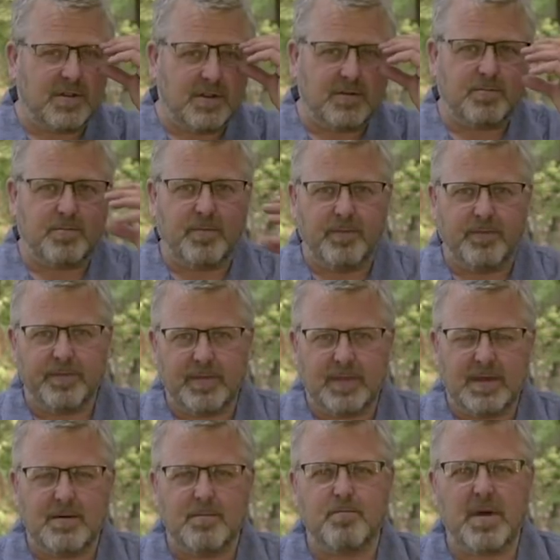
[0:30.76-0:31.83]
to
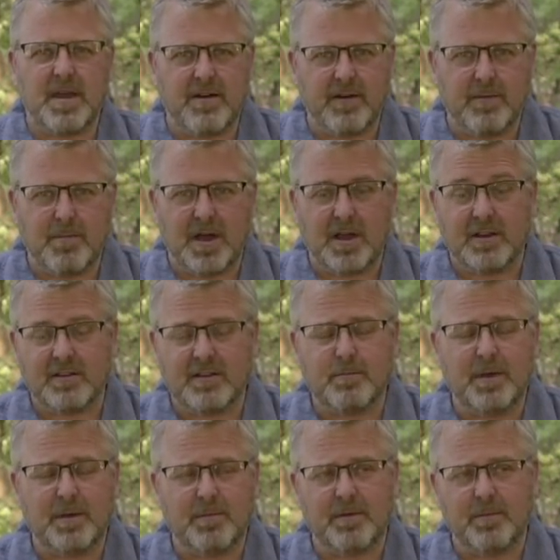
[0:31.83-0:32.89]
bear in mind is
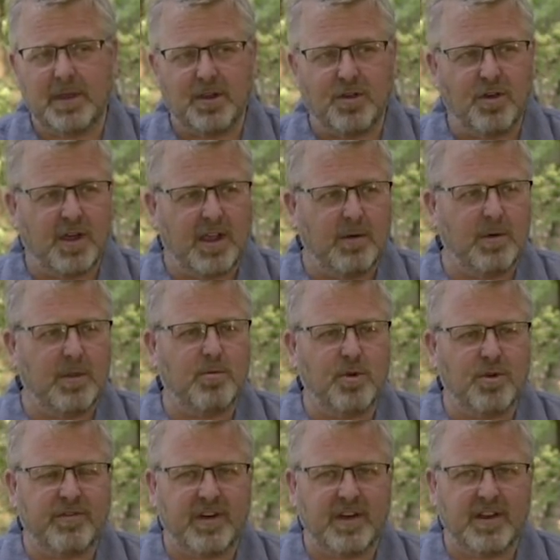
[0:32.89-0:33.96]
that people have been cooking with
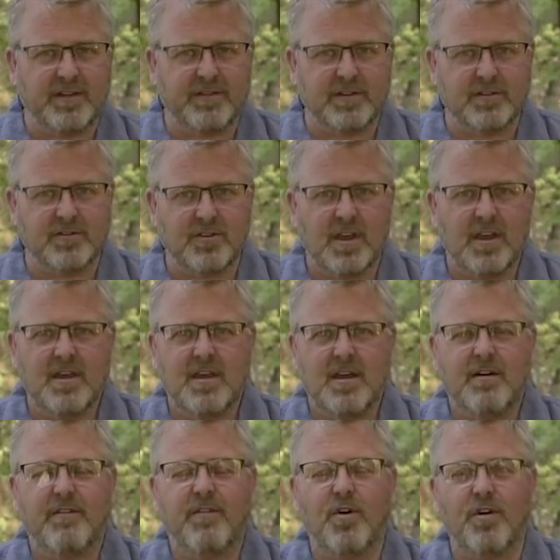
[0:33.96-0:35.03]
wood-fired ovens
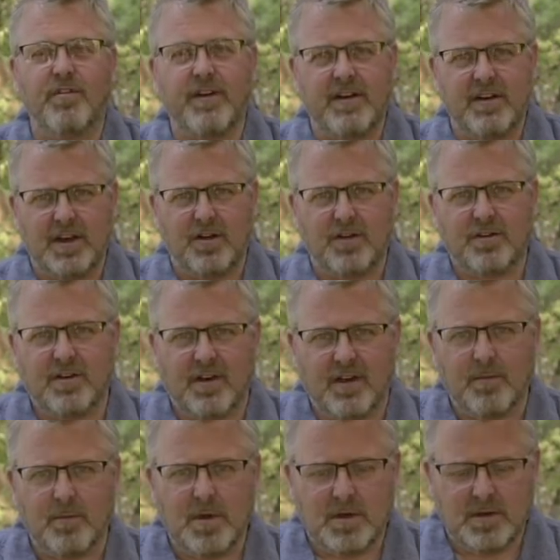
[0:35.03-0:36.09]
for a very long
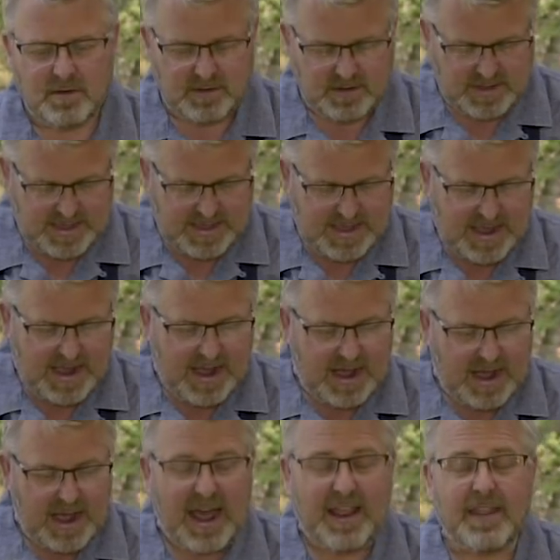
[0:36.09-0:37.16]
time.
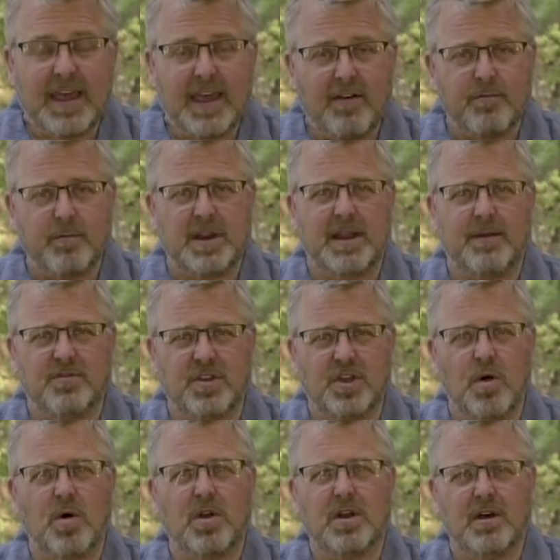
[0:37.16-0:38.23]
And they haven't been able to
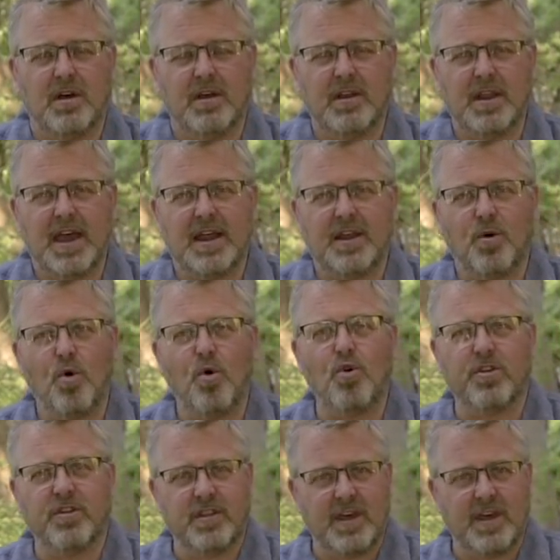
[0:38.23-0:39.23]
go online and order